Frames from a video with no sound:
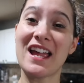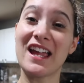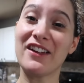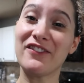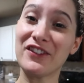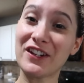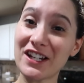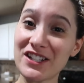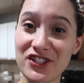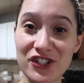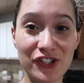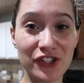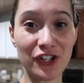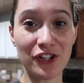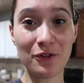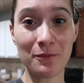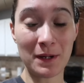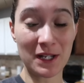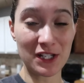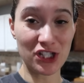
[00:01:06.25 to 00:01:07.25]
If you guys are
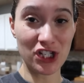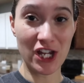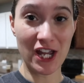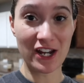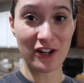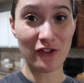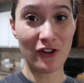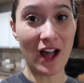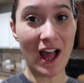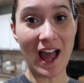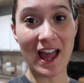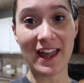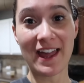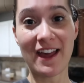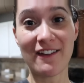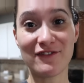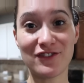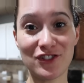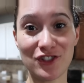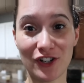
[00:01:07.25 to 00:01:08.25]
new to my channel, I
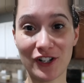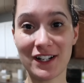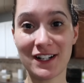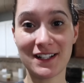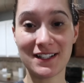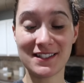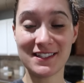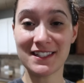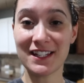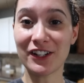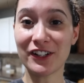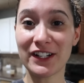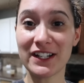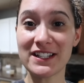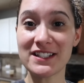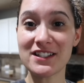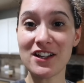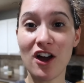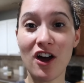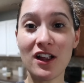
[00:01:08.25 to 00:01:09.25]
have started a
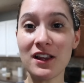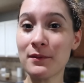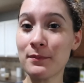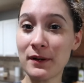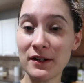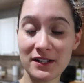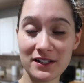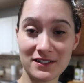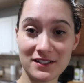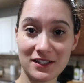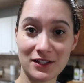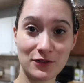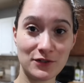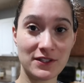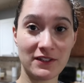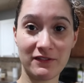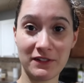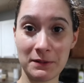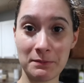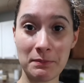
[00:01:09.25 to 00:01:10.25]
series all about
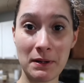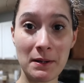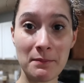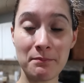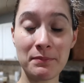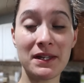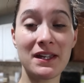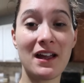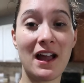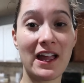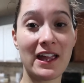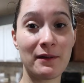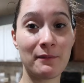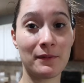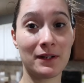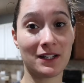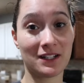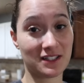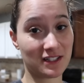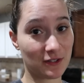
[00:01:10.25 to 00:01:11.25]
exclusively pumping. I
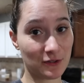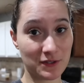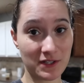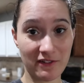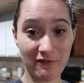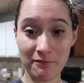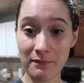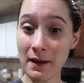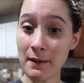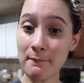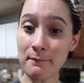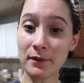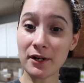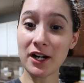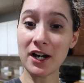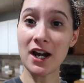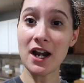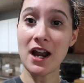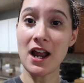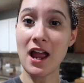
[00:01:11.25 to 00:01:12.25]
am an exclusive
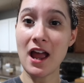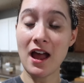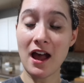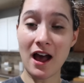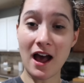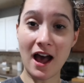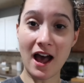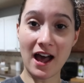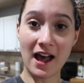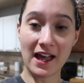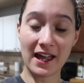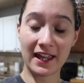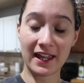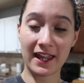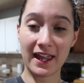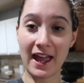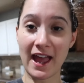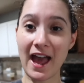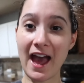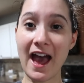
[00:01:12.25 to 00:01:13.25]
pumper.
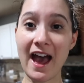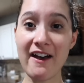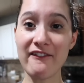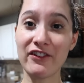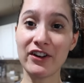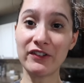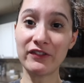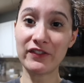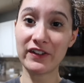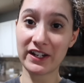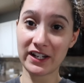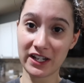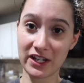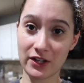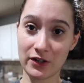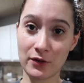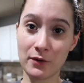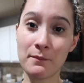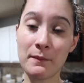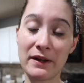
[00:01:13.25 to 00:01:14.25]
I have a
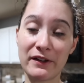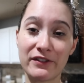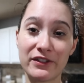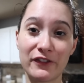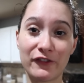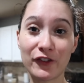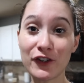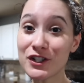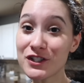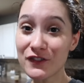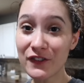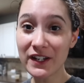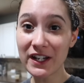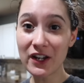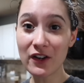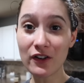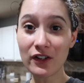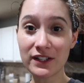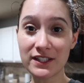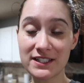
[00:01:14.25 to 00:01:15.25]
video, the first
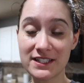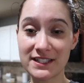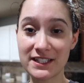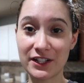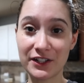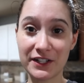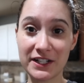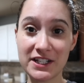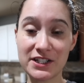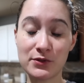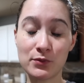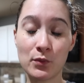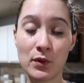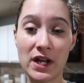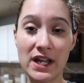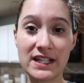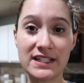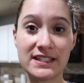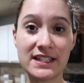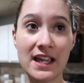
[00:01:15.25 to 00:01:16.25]
video on the series
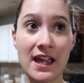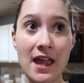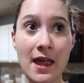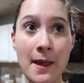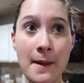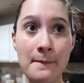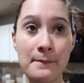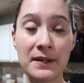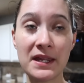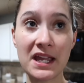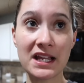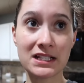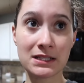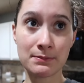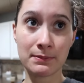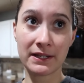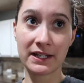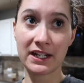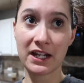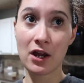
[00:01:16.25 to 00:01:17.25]
was me
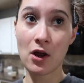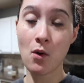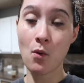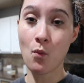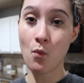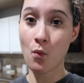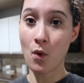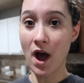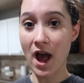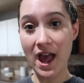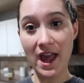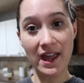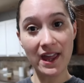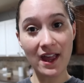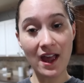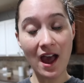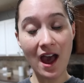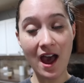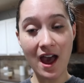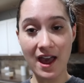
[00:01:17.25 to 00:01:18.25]
explaining
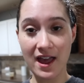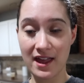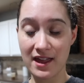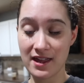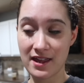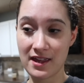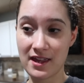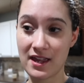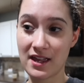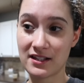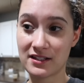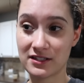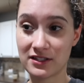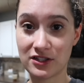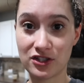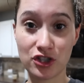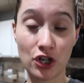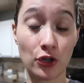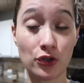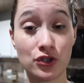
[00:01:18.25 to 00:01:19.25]
why I
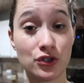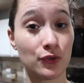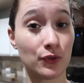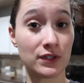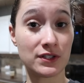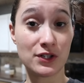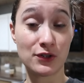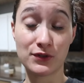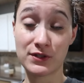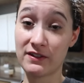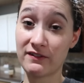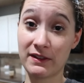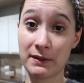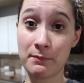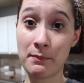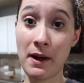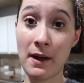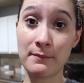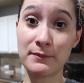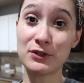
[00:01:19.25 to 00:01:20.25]
chose to exclusively
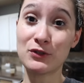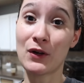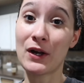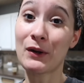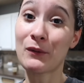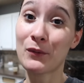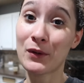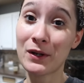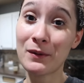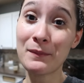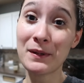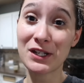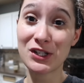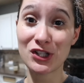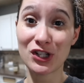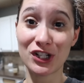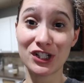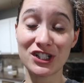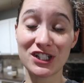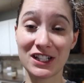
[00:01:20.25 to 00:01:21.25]
pump, so I will make
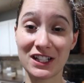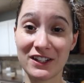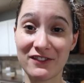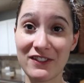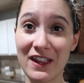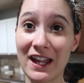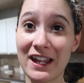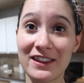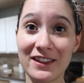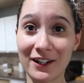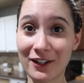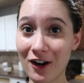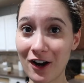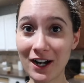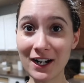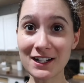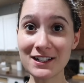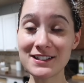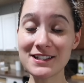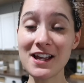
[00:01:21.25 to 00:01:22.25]
sure to leave that in the
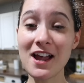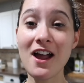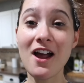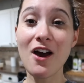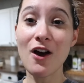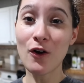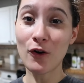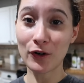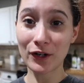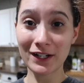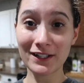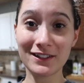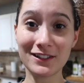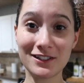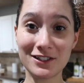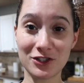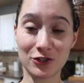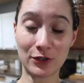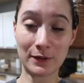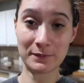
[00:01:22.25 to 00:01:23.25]
cards or in the
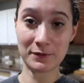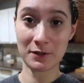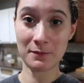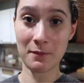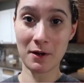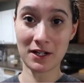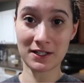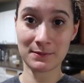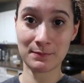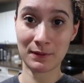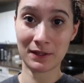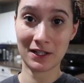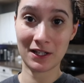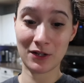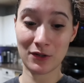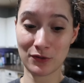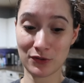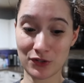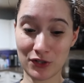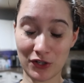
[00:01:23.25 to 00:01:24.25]
description box
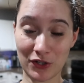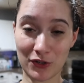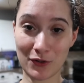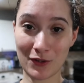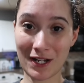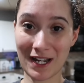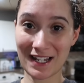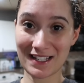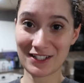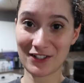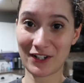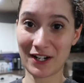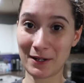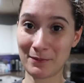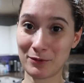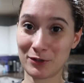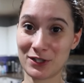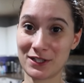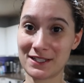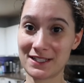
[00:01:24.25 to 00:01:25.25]
below so you guys are
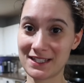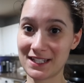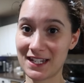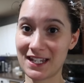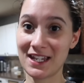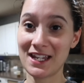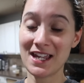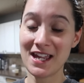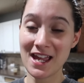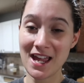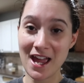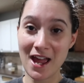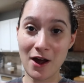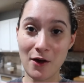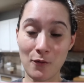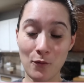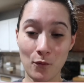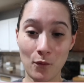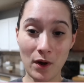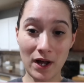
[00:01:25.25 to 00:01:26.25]
able to see
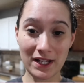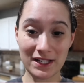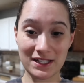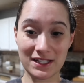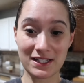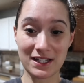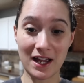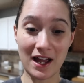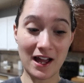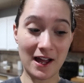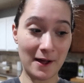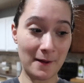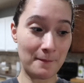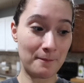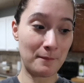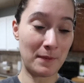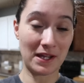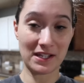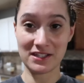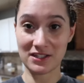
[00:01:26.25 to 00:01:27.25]
what
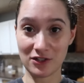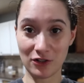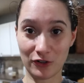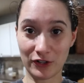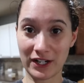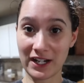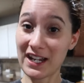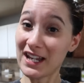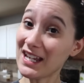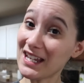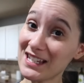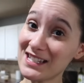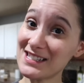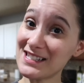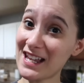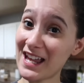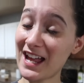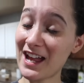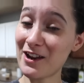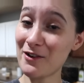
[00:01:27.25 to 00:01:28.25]
my story
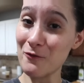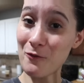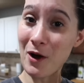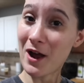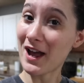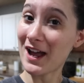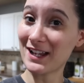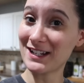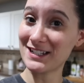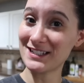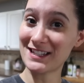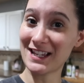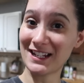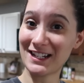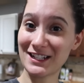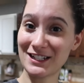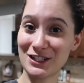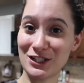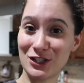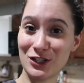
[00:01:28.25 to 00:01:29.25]
is and why I
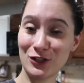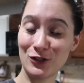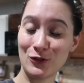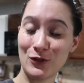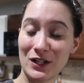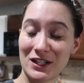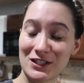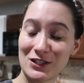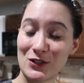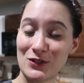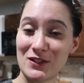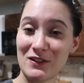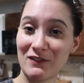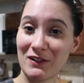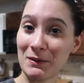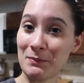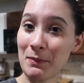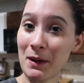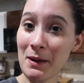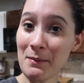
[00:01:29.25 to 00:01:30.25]
decided to
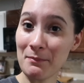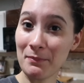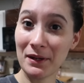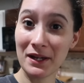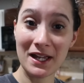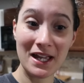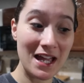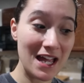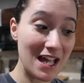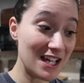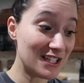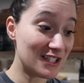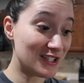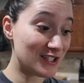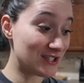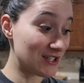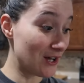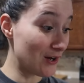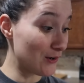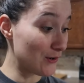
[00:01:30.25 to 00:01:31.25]
exclusively pump.
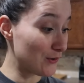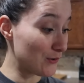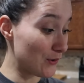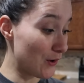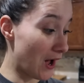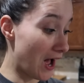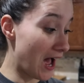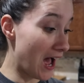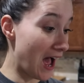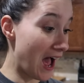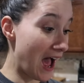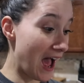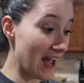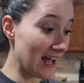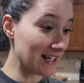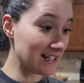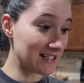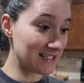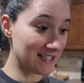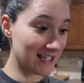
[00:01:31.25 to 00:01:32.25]
So
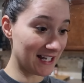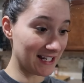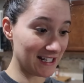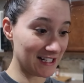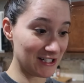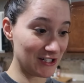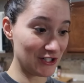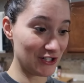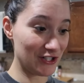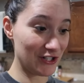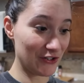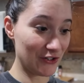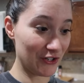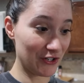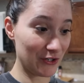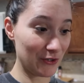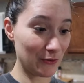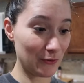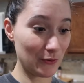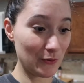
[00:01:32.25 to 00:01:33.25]
I decided to show
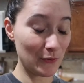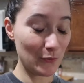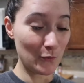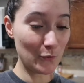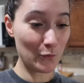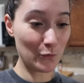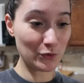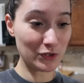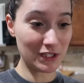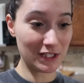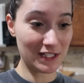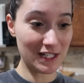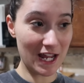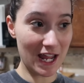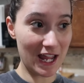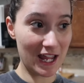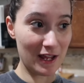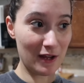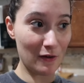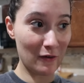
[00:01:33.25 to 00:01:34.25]
you
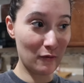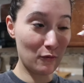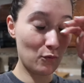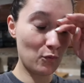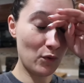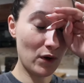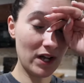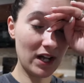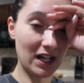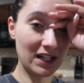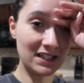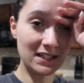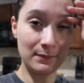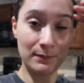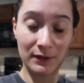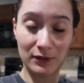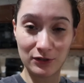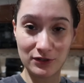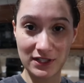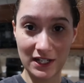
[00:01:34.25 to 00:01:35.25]
today what a
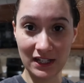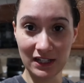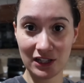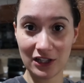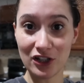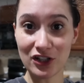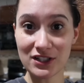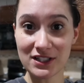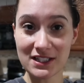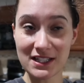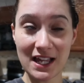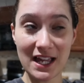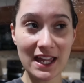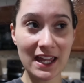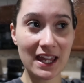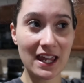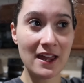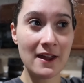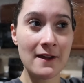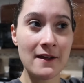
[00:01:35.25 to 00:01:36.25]
typical day looks
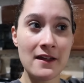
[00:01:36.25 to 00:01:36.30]
like.